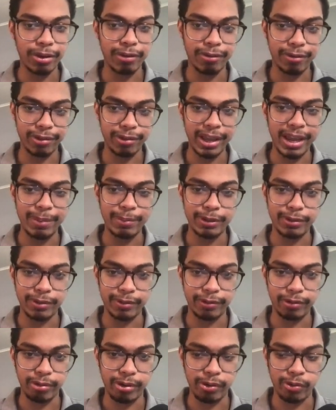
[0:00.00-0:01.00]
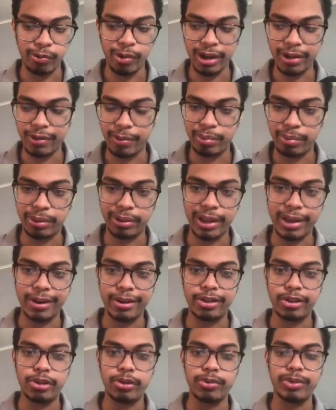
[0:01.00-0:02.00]
Flames for Florida, one of the
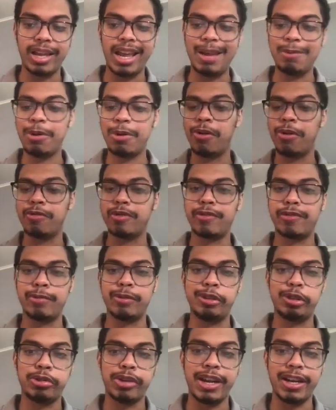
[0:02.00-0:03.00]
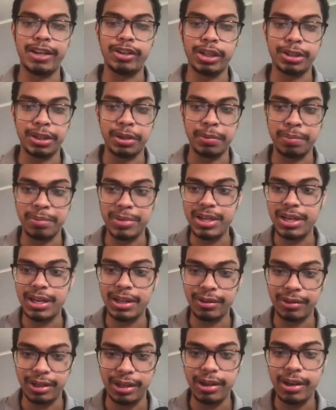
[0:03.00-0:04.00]
players who came over from trade and just
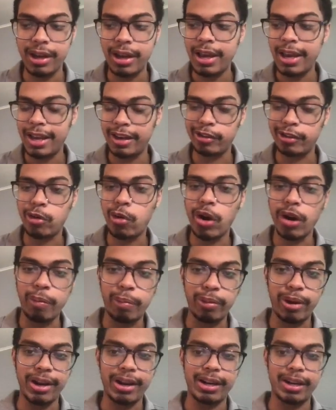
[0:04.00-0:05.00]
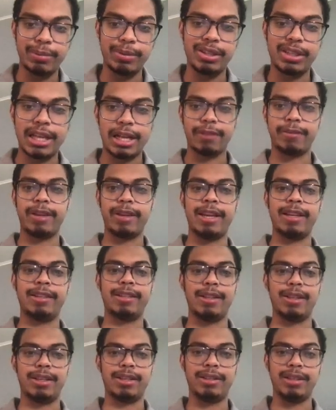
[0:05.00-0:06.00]
immediately incorporated himself
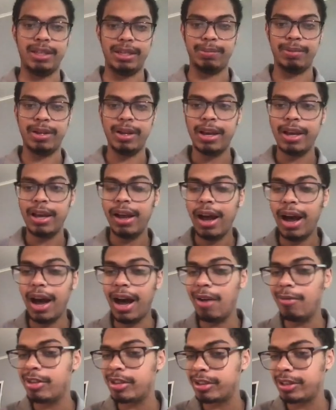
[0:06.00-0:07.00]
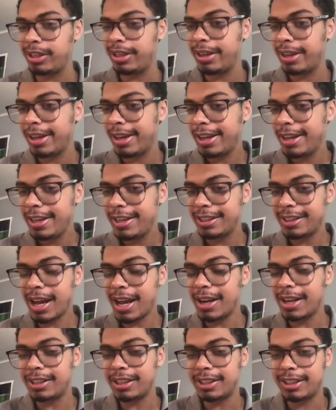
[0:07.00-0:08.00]
into this team. Obviously, he's
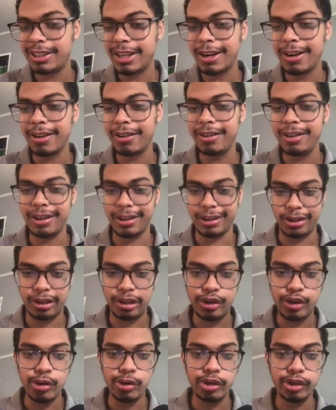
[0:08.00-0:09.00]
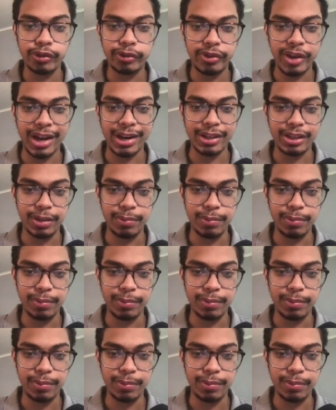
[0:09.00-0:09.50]
not necessarily a huge fantasy